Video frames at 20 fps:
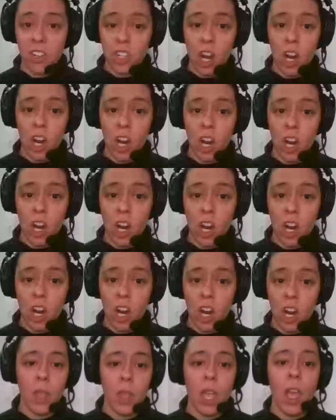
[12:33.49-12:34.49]
Try to find a
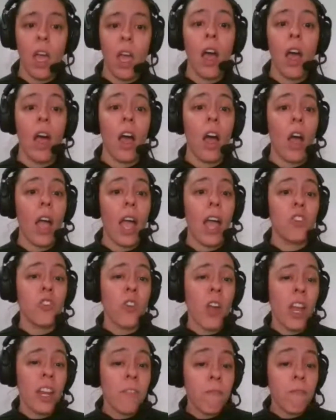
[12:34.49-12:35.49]
quiet place if you
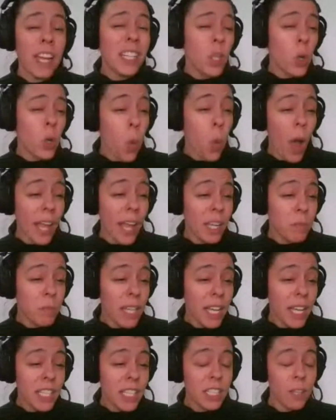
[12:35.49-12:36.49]
can so
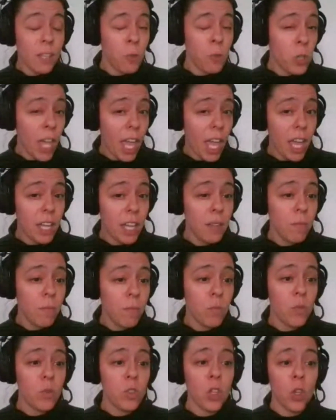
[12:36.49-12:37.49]
you and the teacher can
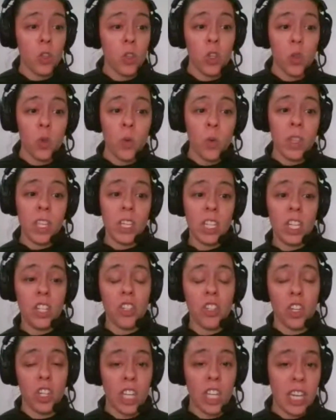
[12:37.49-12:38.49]
hear each other.
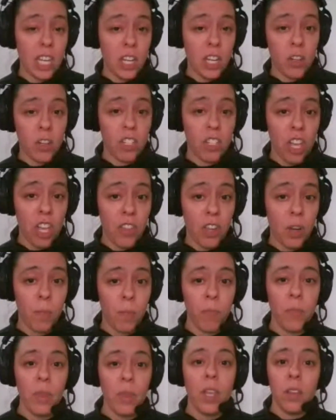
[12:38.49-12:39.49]
You know, some people
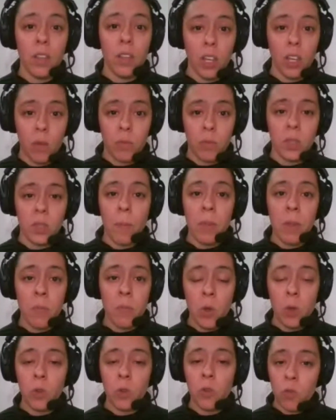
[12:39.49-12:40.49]
study
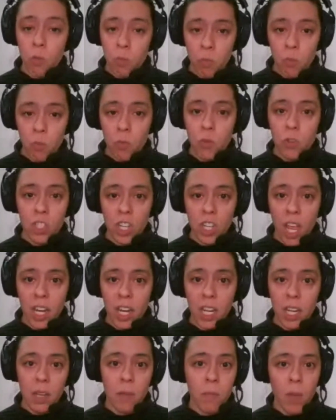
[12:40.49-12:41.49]
on their commute.
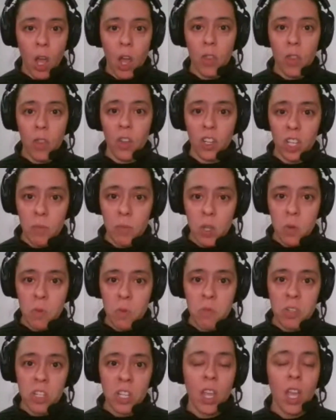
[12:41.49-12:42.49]
Some
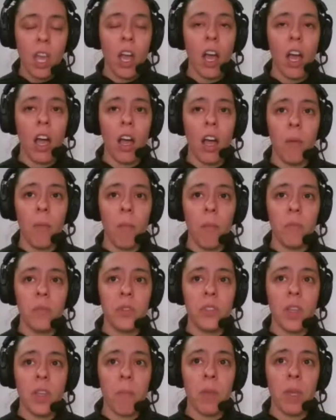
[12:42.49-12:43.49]
people can
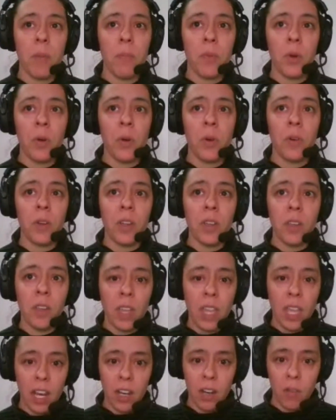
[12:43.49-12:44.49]
really focus in,
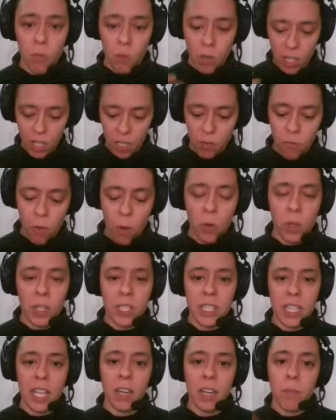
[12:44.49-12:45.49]
but you know, having a night,
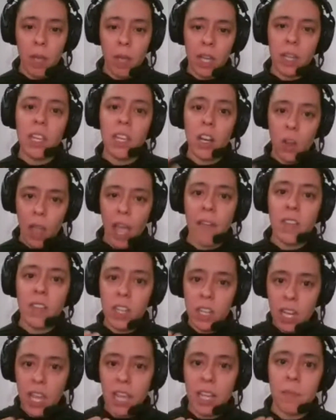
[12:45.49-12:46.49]
being able to hear your
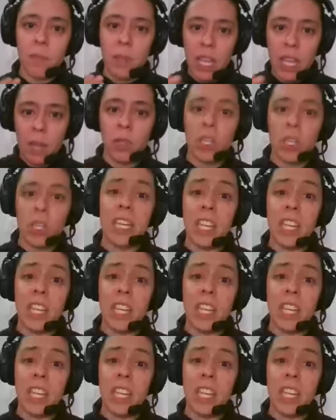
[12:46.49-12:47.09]
teacher is important.